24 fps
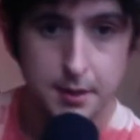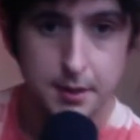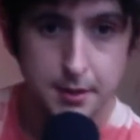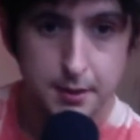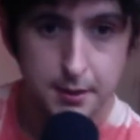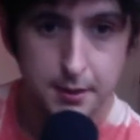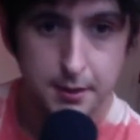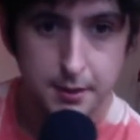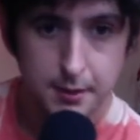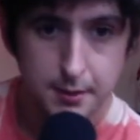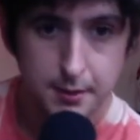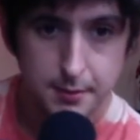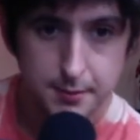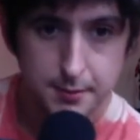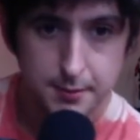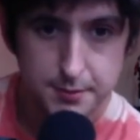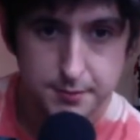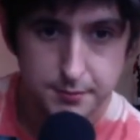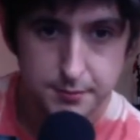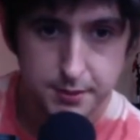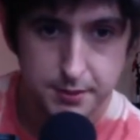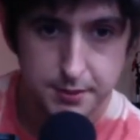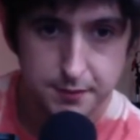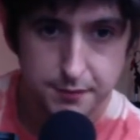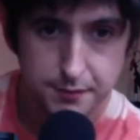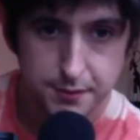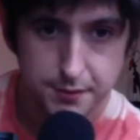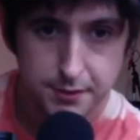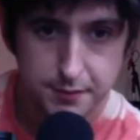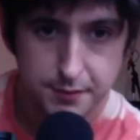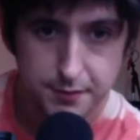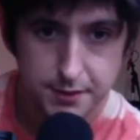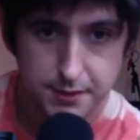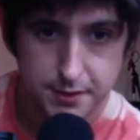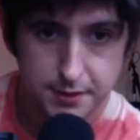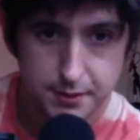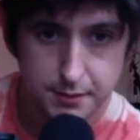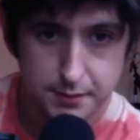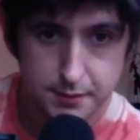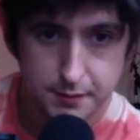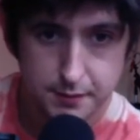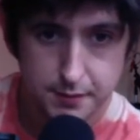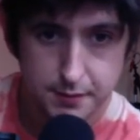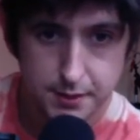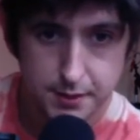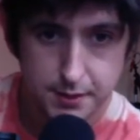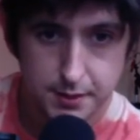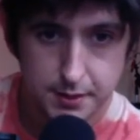There's a really funny video
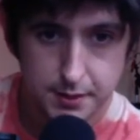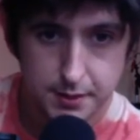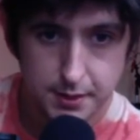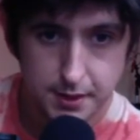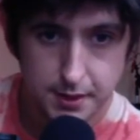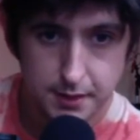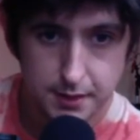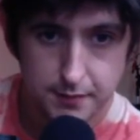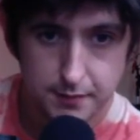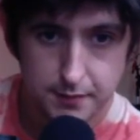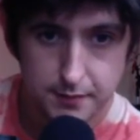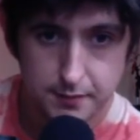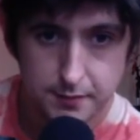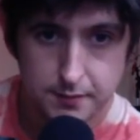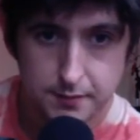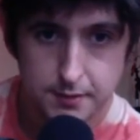of Kevin